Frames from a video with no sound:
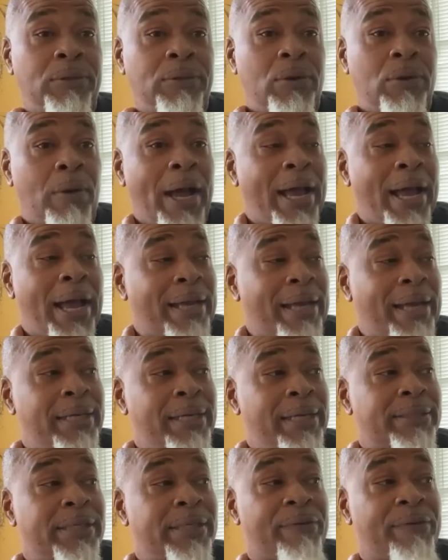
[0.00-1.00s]
You know, I got
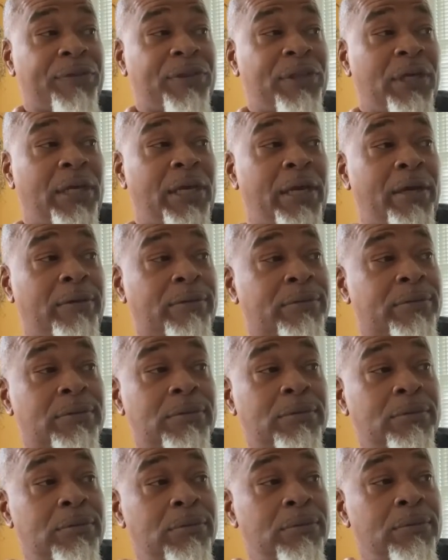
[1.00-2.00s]
kids and everything else.
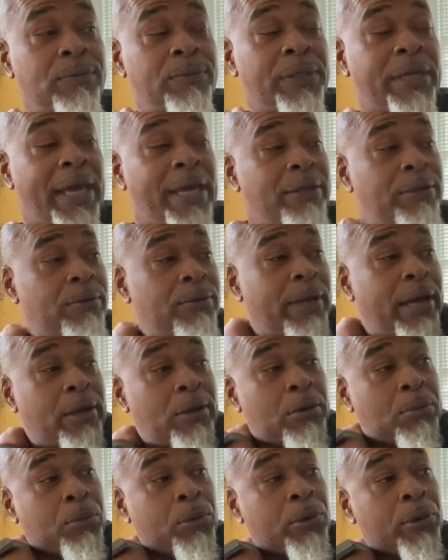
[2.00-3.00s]
We can't do
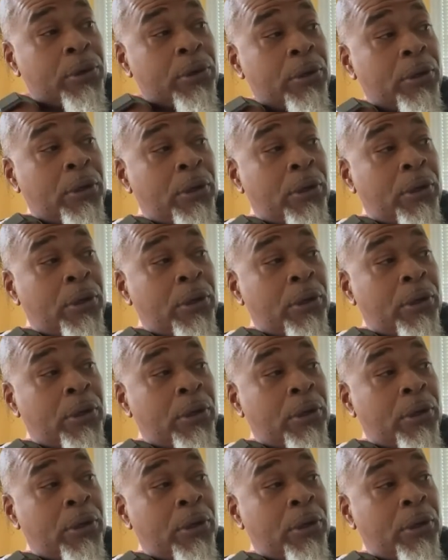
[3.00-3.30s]
that no more.